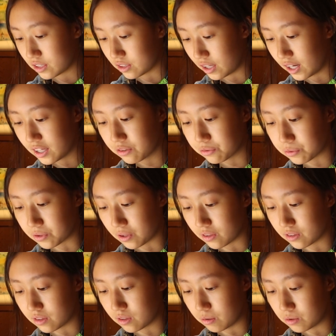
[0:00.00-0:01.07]
gone through
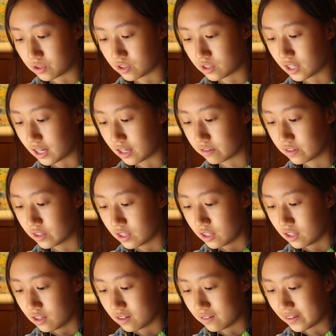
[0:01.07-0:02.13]
all those stuff,
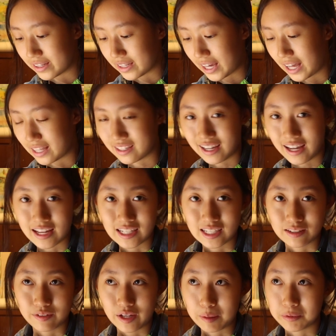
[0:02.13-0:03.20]
like at the end
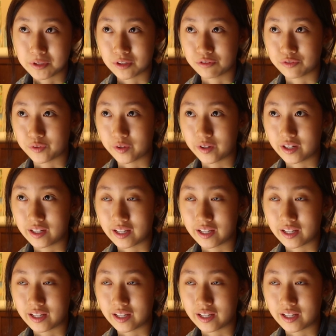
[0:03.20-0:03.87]
of episode 4,